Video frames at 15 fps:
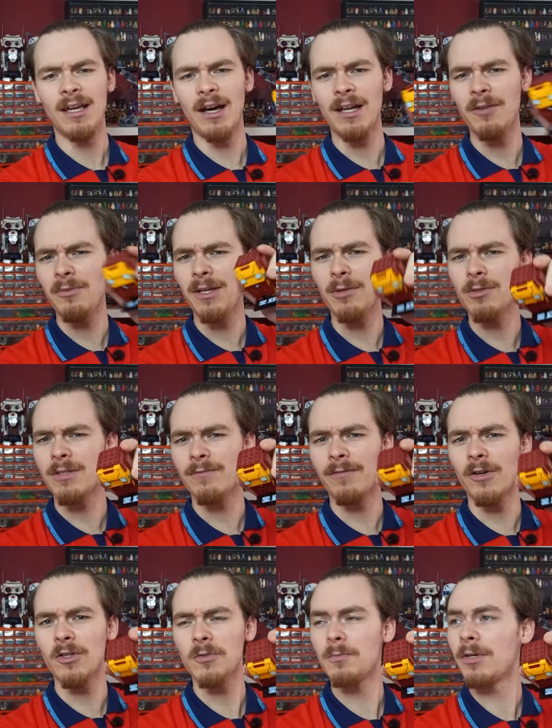I don't think it was the
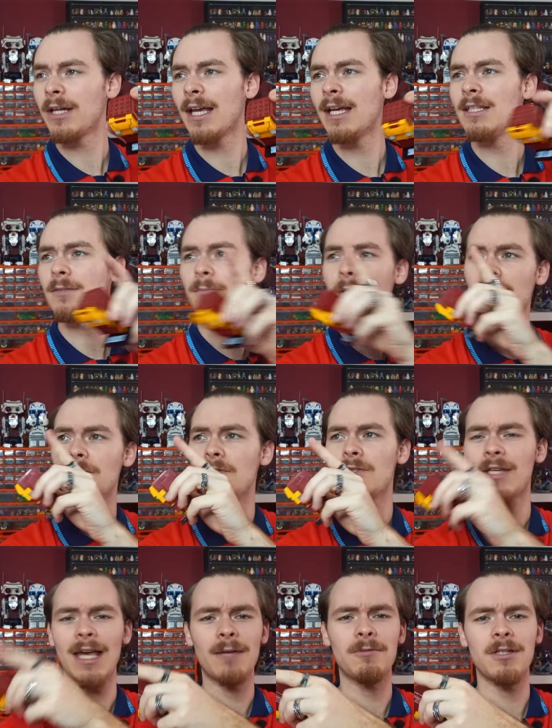first Brickheads because
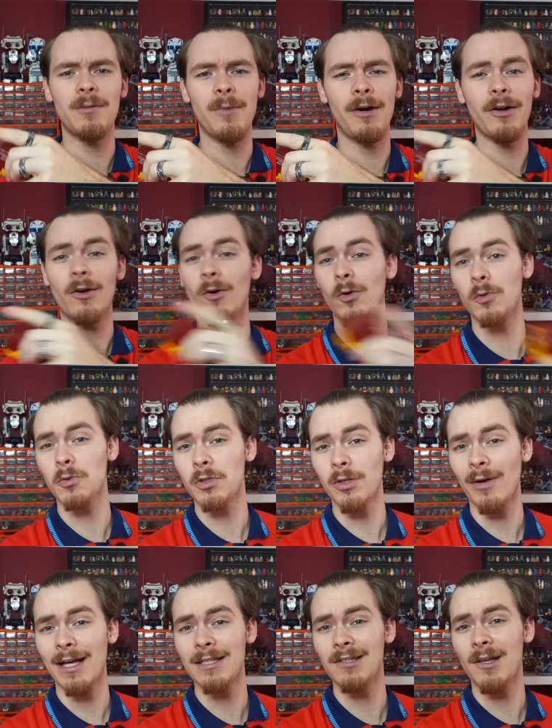Captain America
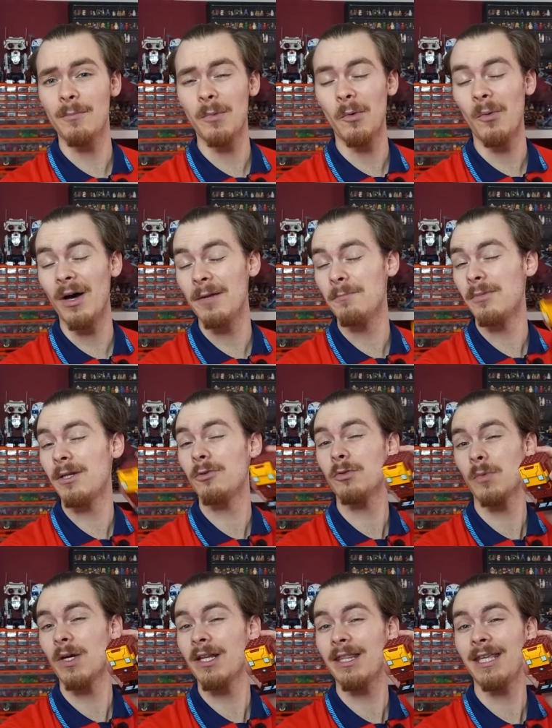also has number one, but it
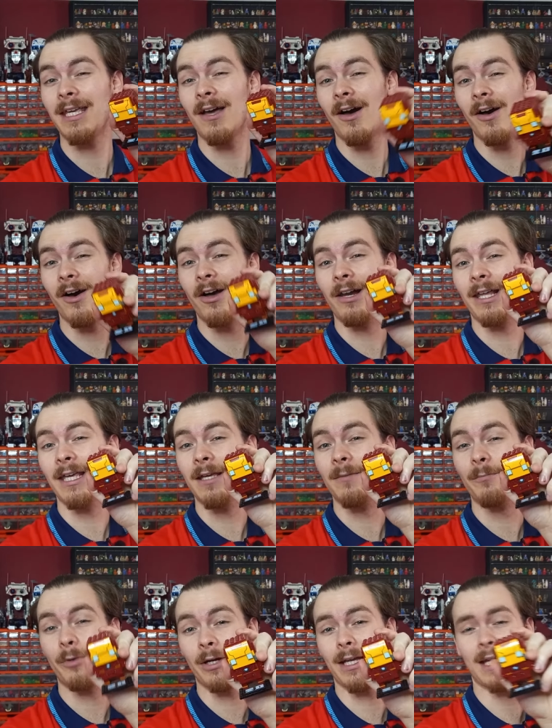was one of the early
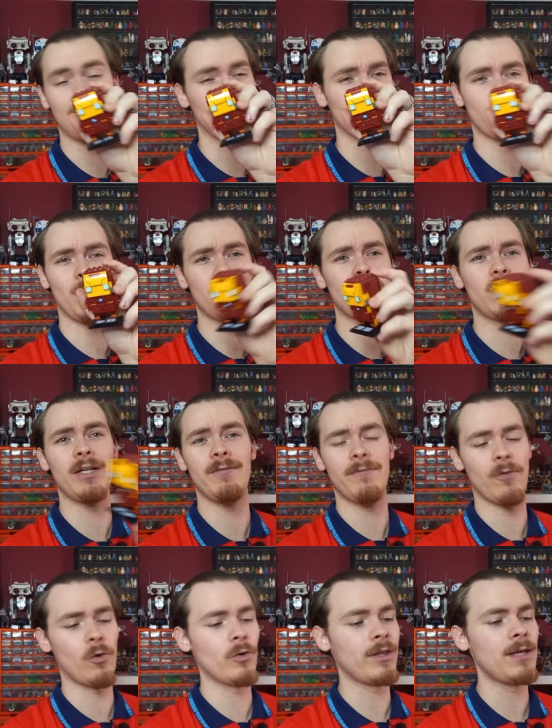Brickheads, especially
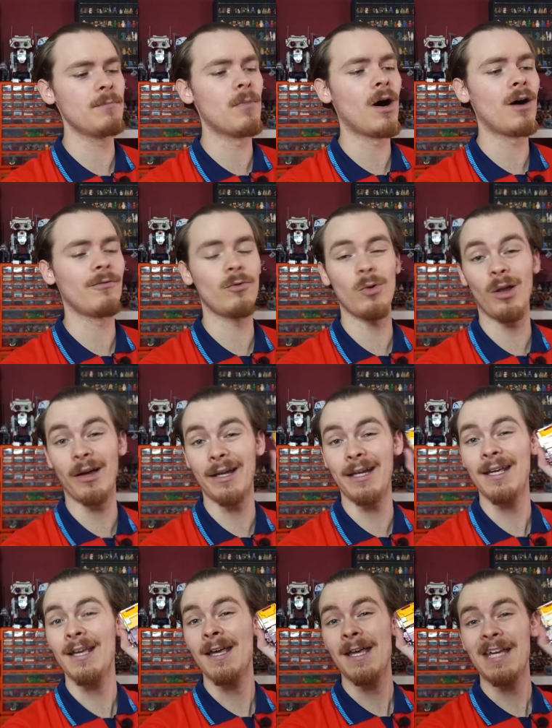for the Marvel line.
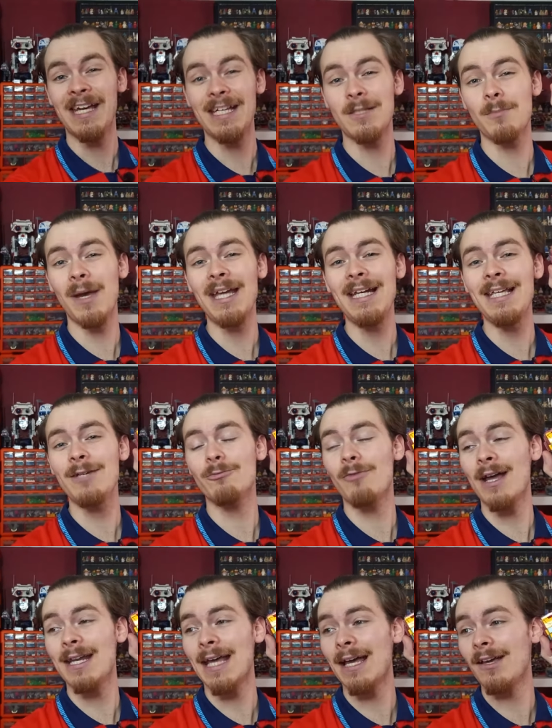It's mainly
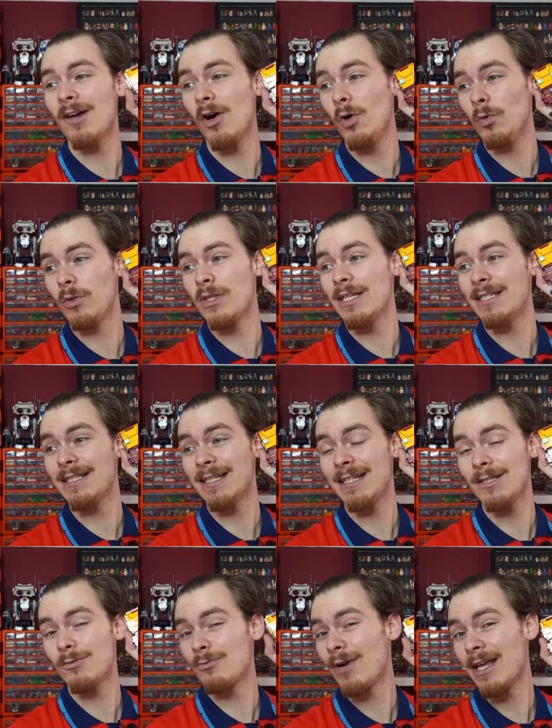red and gold. This
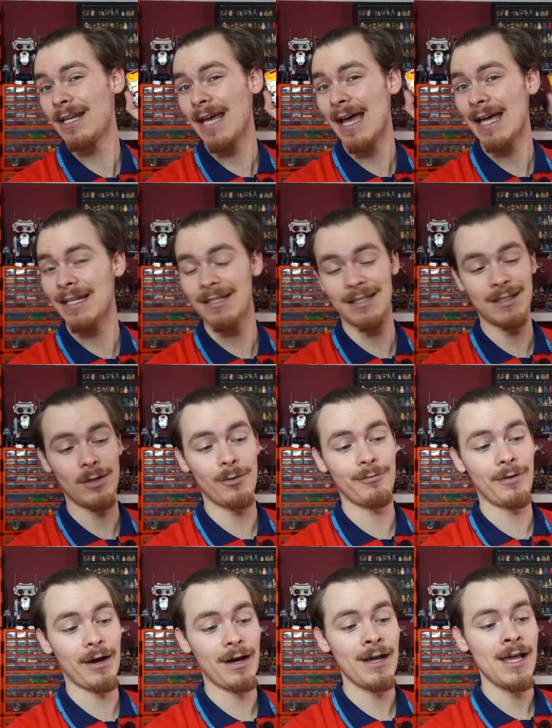is red and
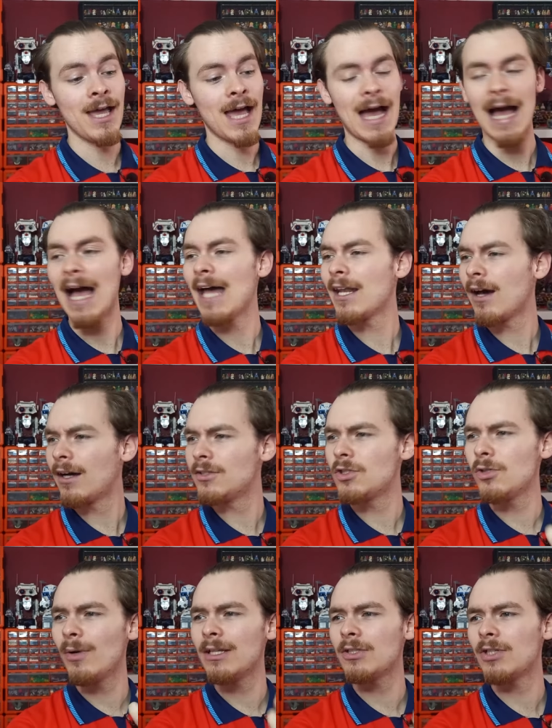silver. And I
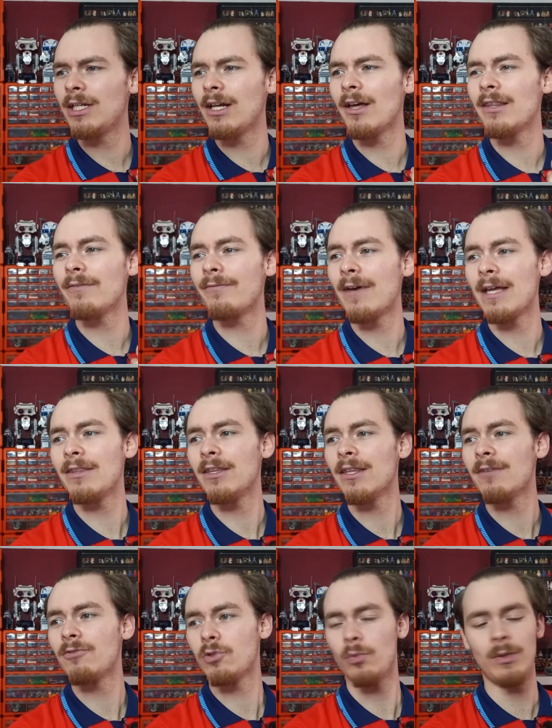do actually like the fact that
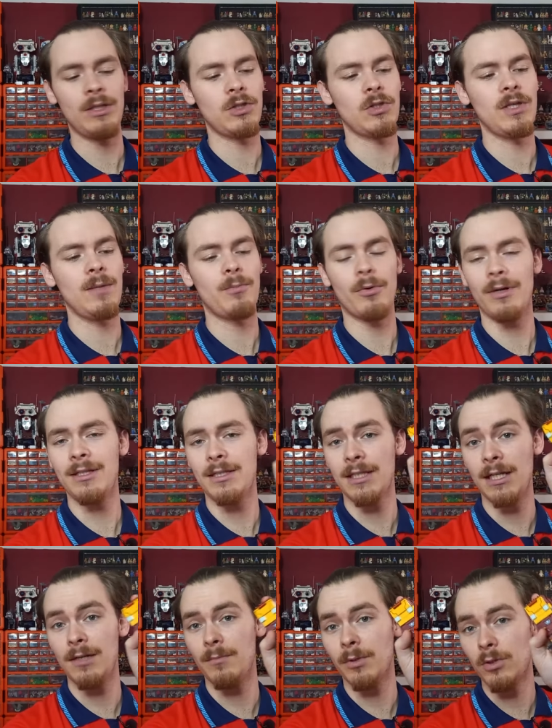they've switched the
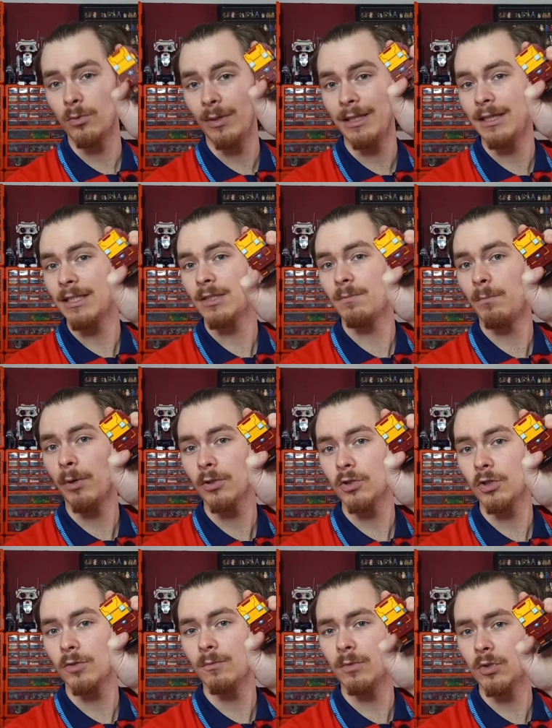printing between this
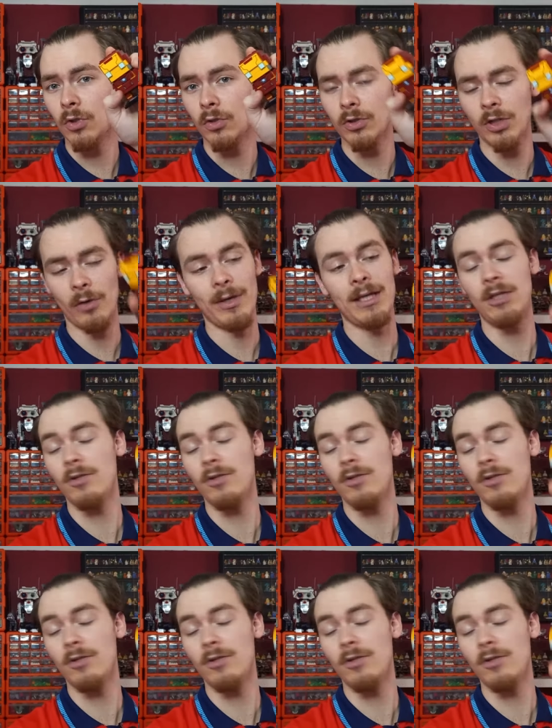bottom torso here.